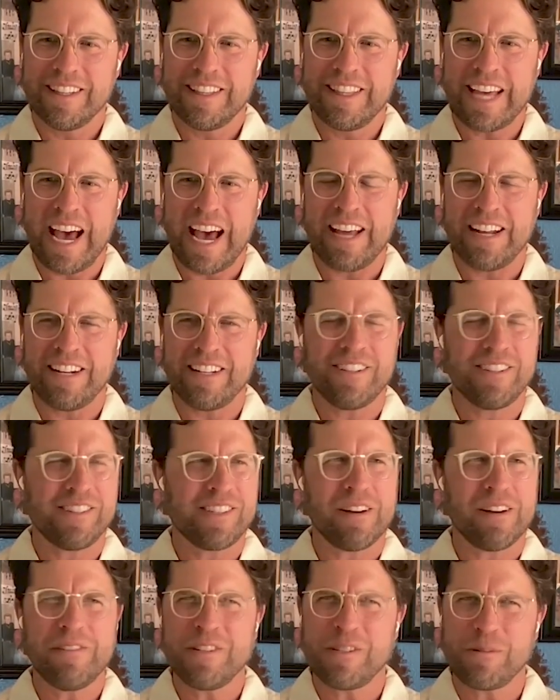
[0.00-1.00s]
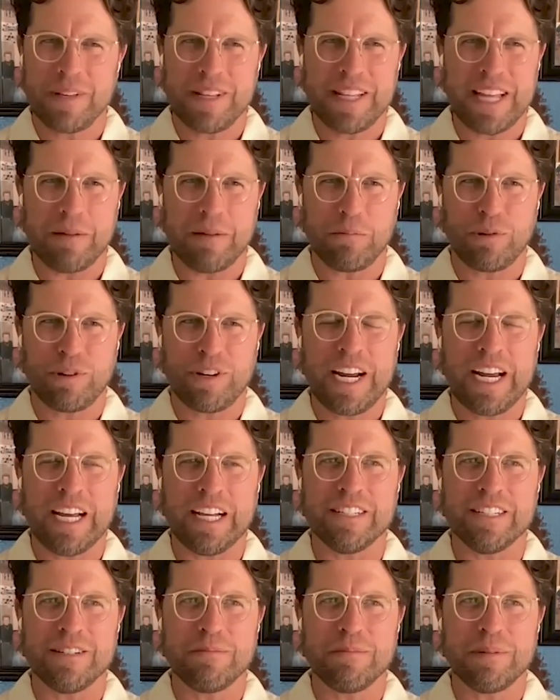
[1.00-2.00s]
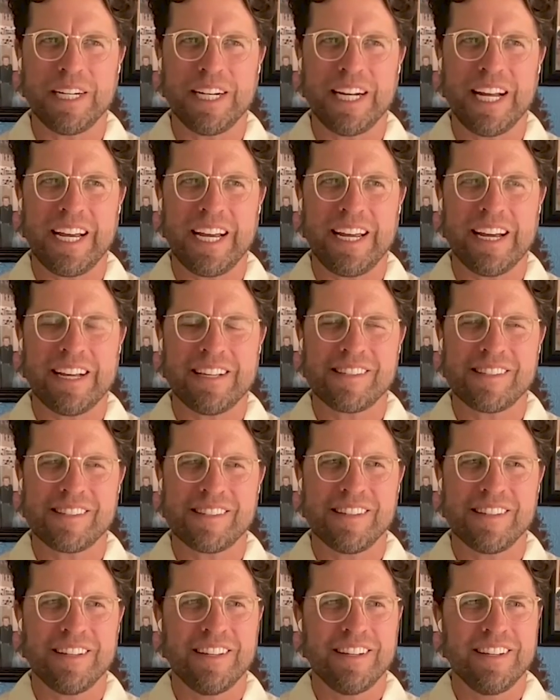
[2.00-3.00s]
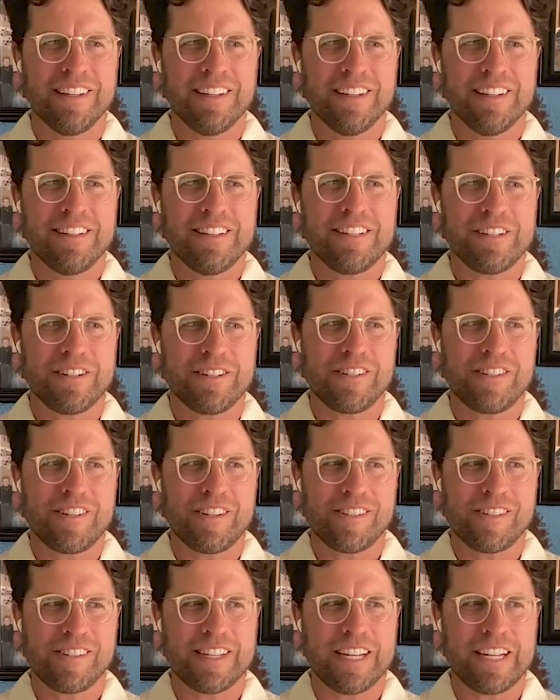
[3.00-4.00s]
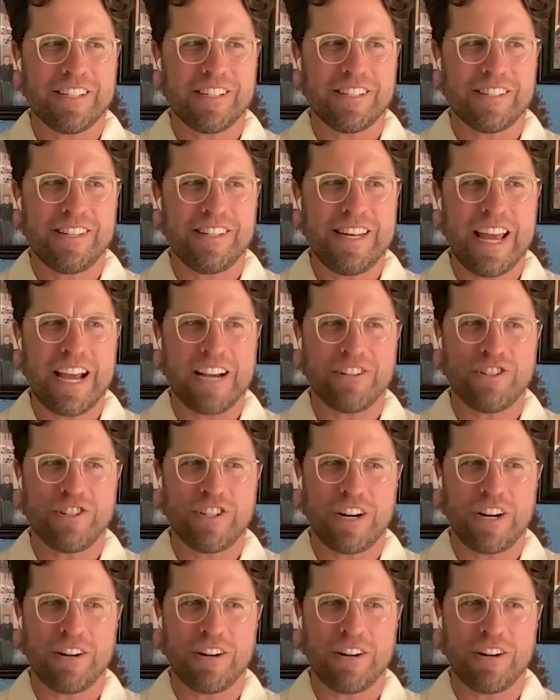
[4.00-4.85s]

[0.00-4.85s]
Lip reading: that there's always been that brand, but I guess there's just like this next